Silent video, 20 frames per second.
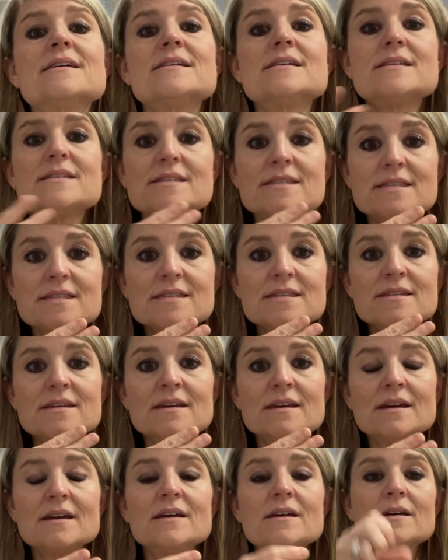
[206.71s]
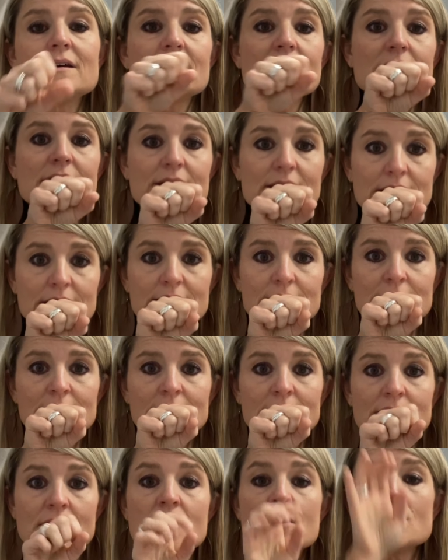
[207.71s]
S, k,
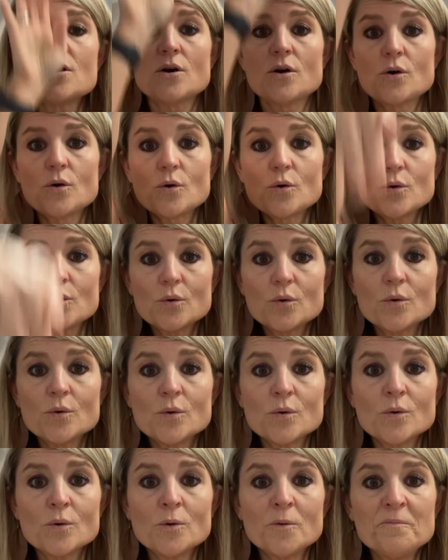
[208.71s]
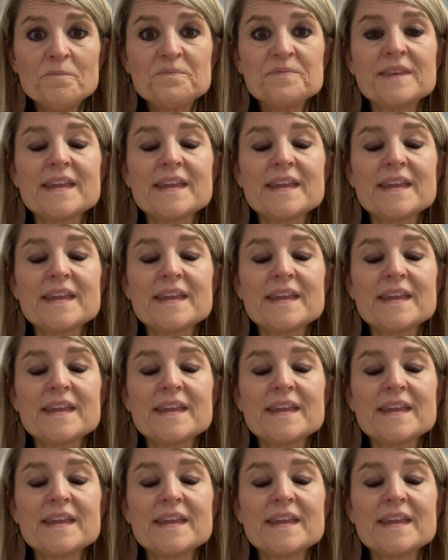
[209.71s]
ol.